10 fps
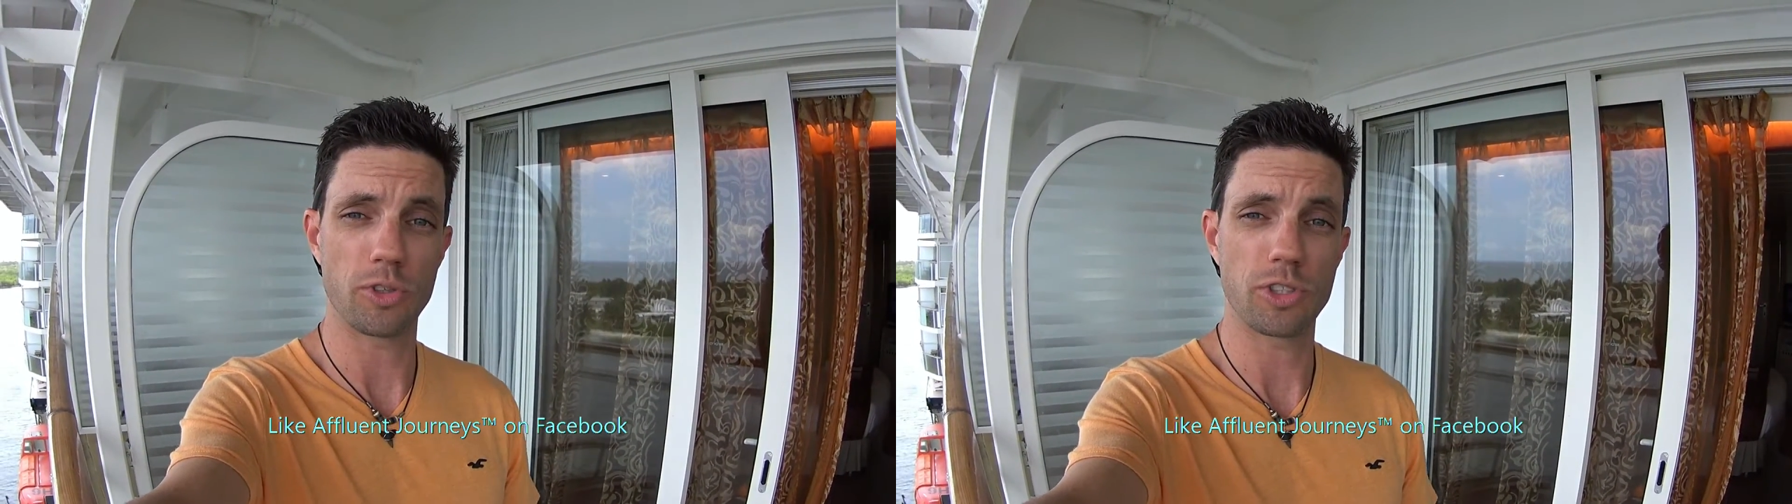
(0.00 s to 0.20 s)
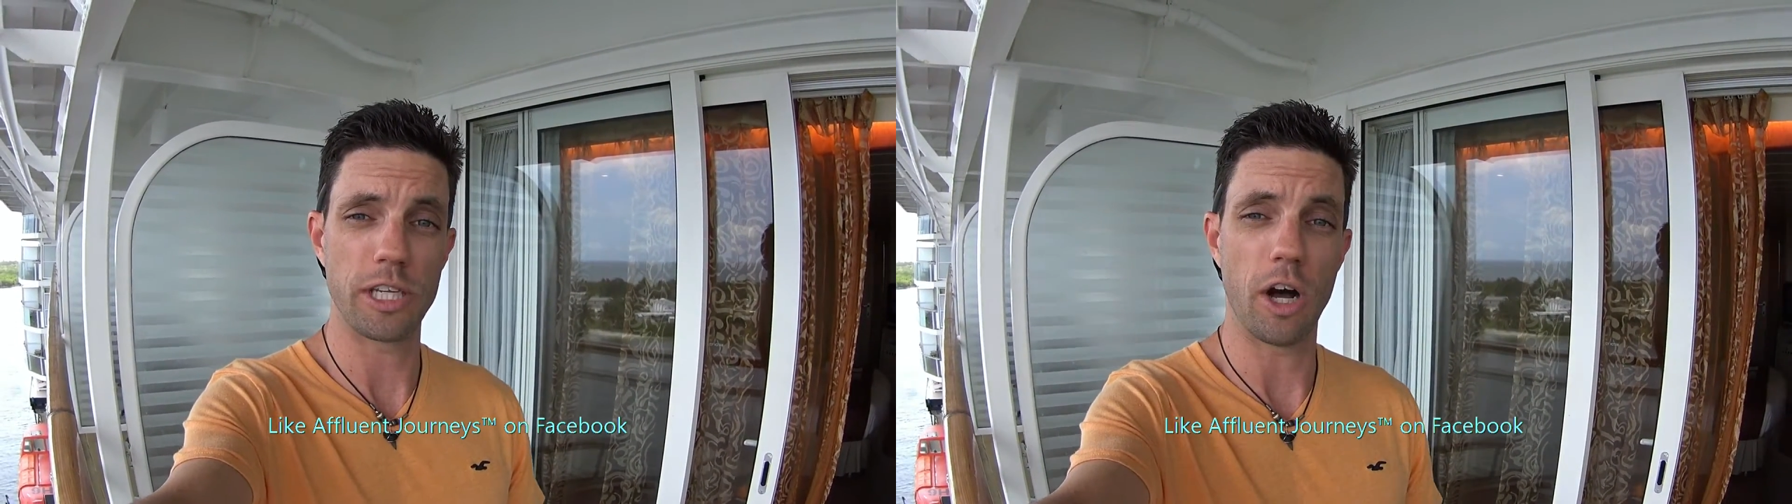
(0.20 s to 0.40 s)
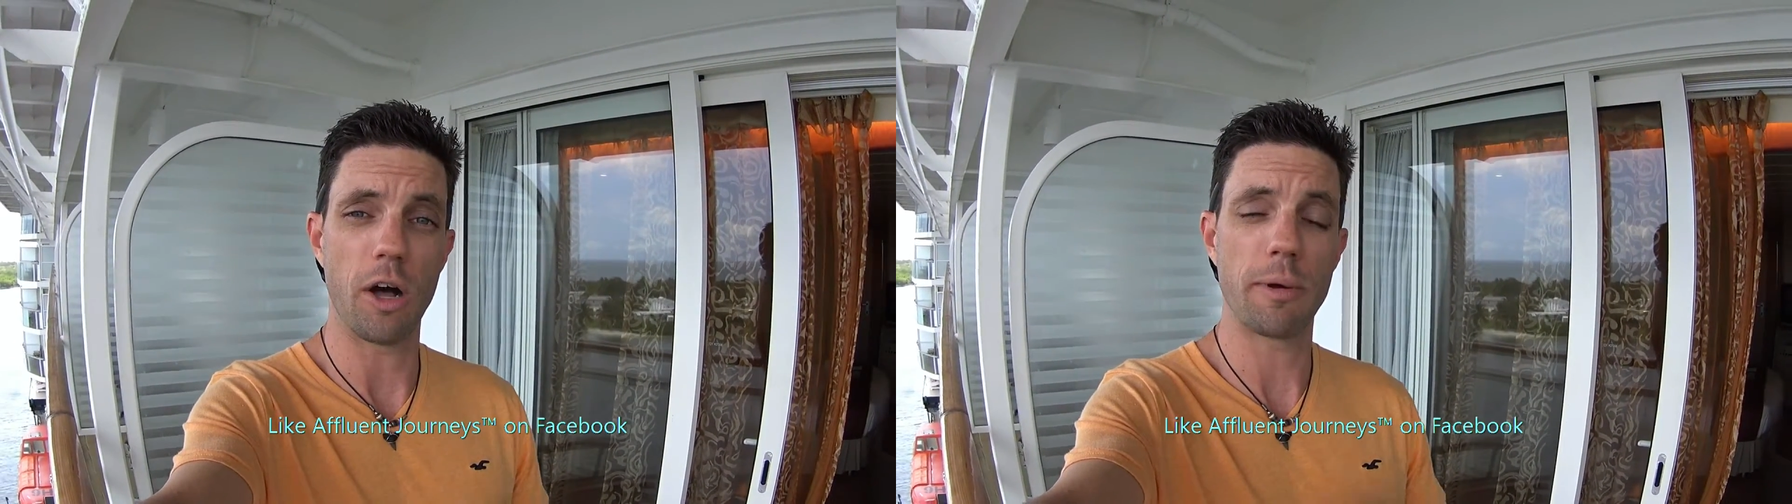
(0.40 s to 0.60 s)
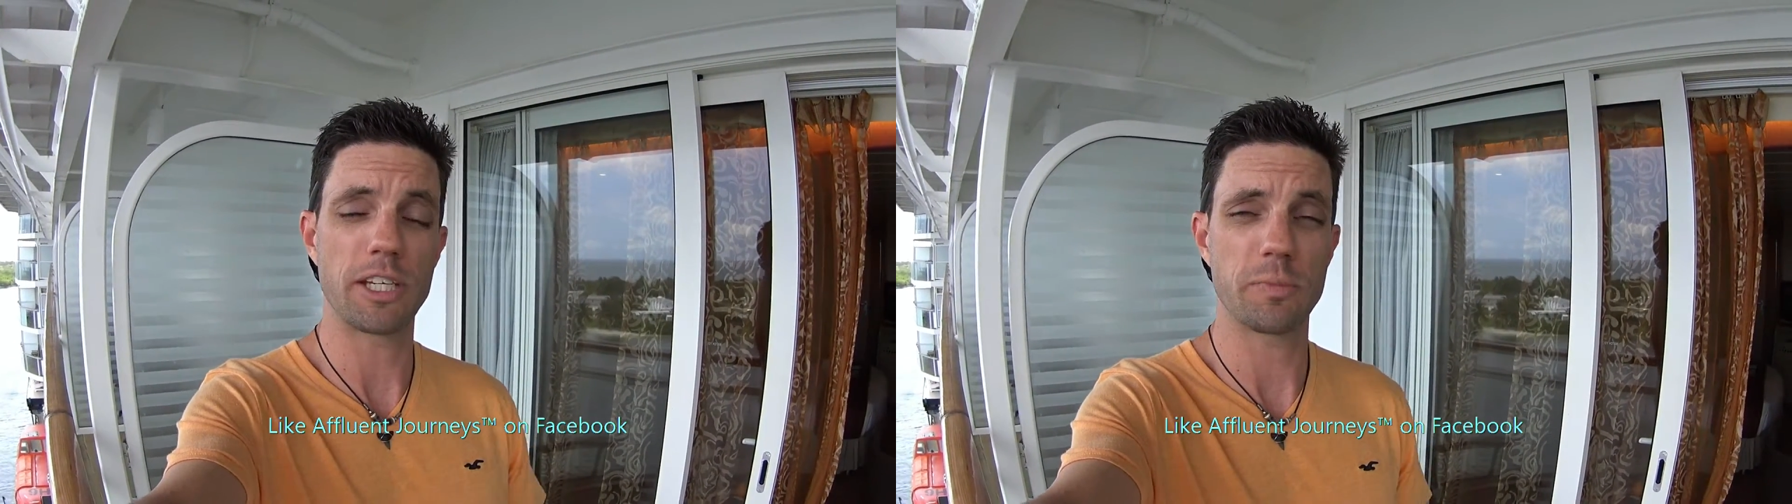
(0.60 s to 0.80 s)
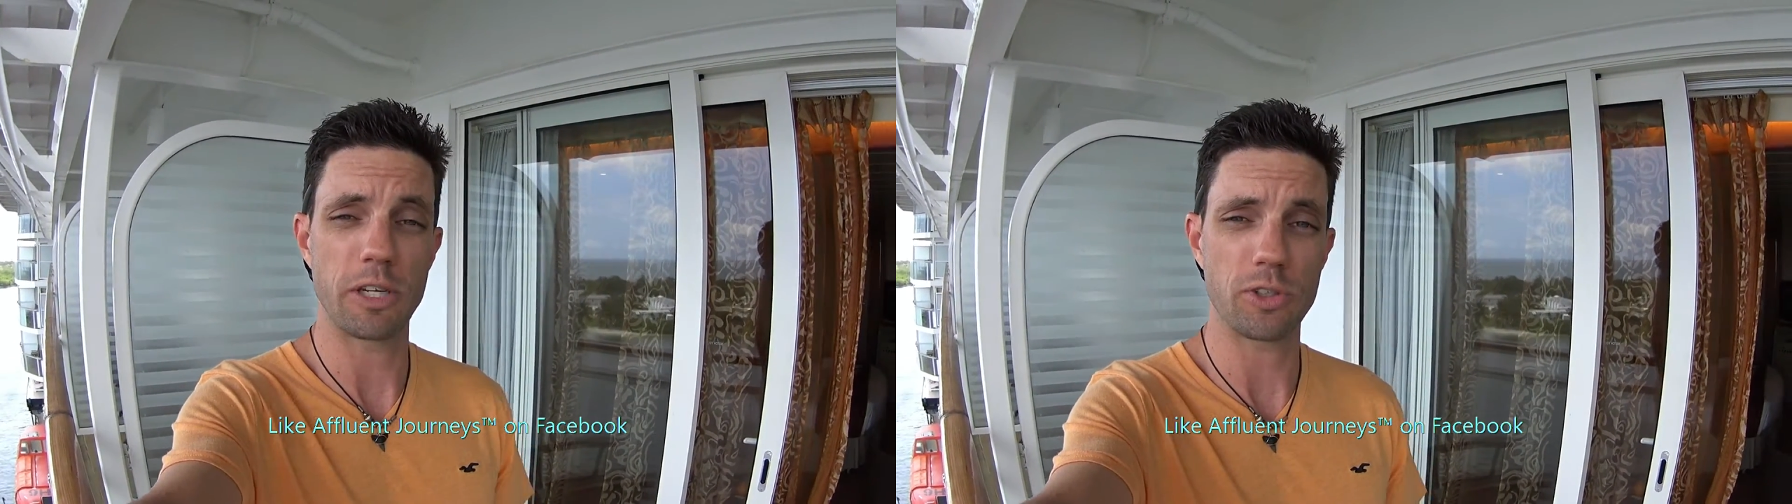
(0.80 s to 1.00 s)
You'll see all my
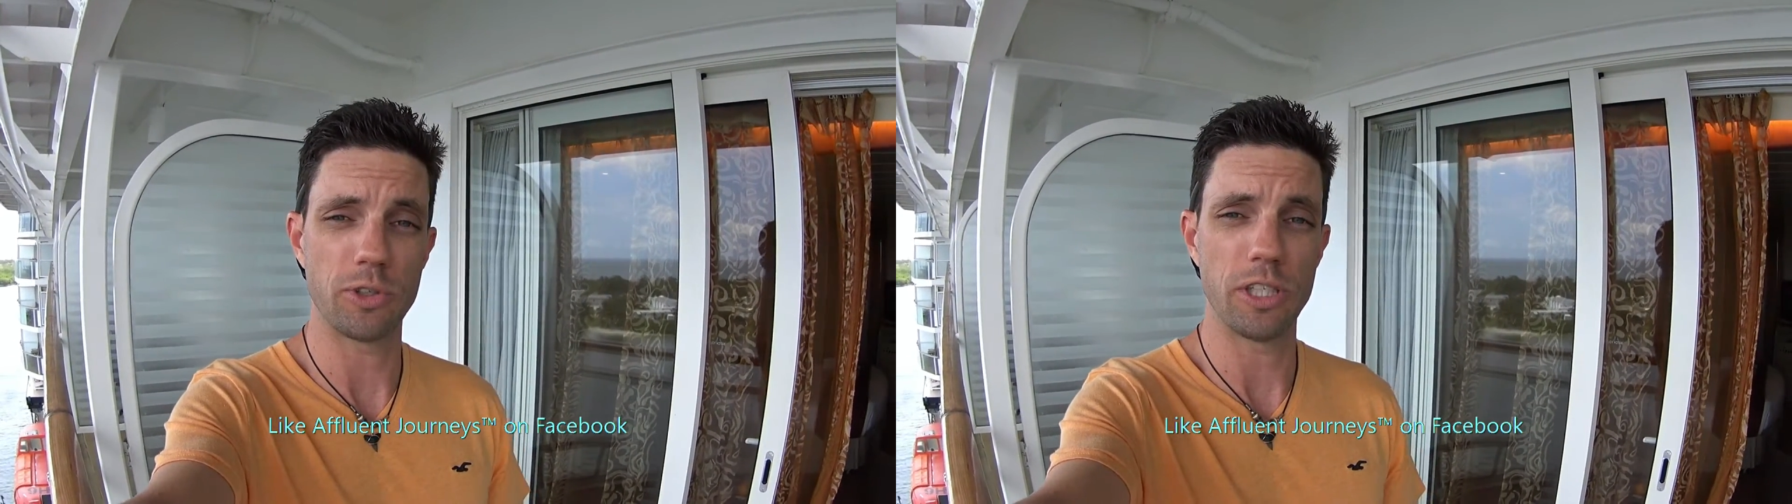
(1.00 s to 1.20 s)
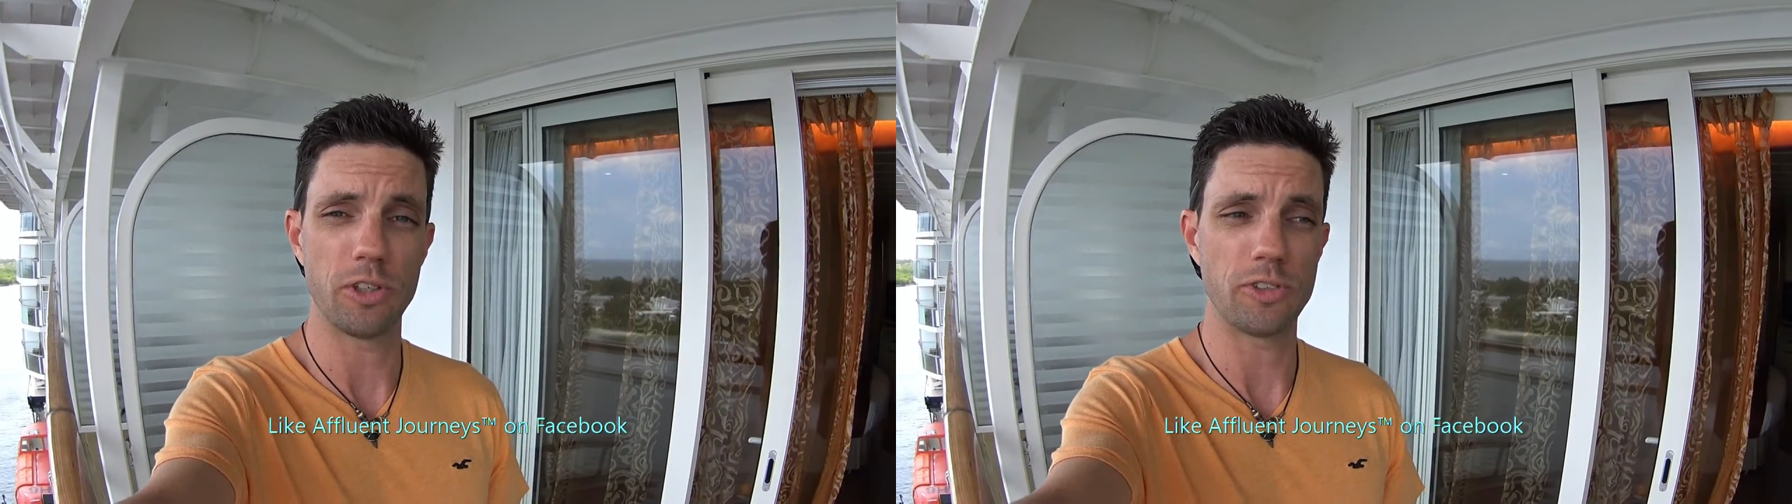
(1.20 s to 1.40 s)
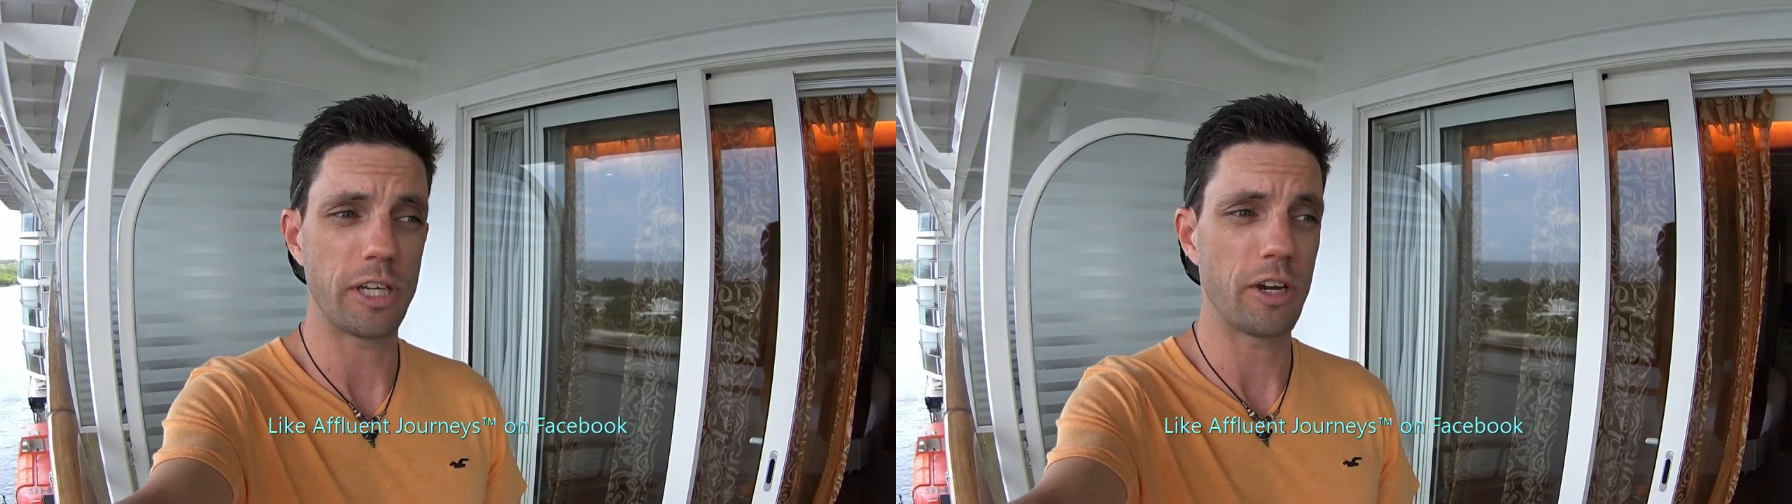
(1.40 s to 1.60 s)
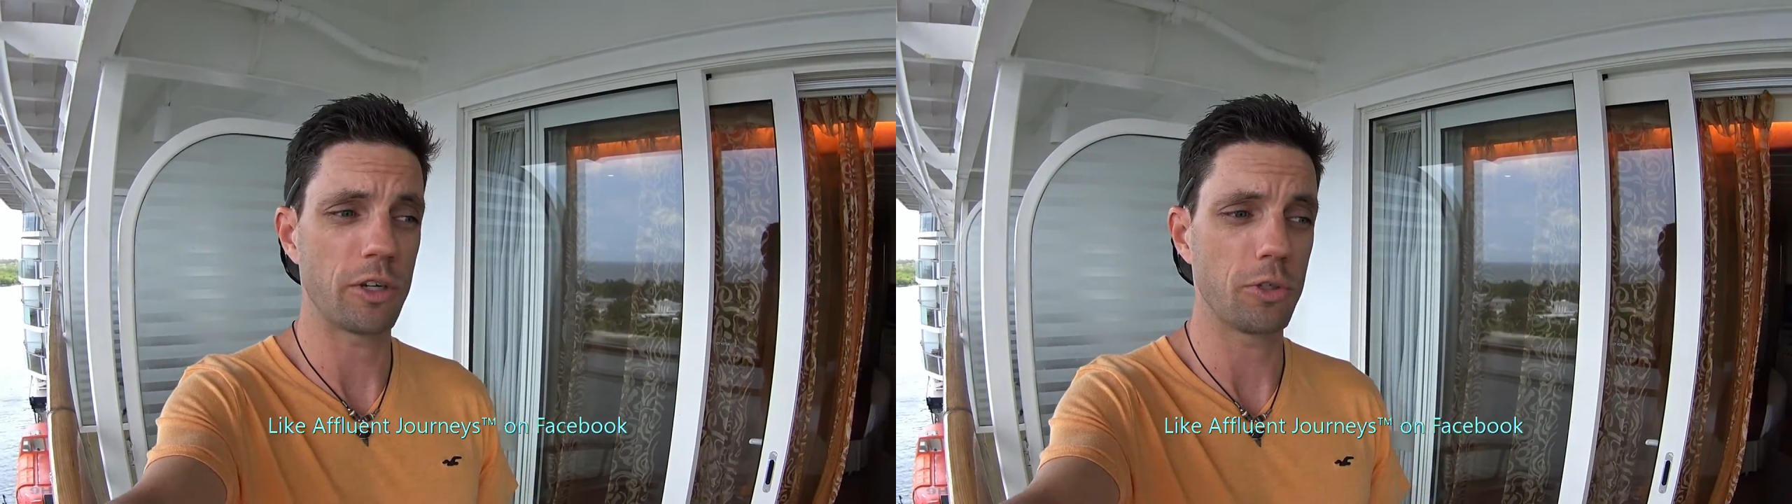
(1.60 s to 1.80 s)
special deals there,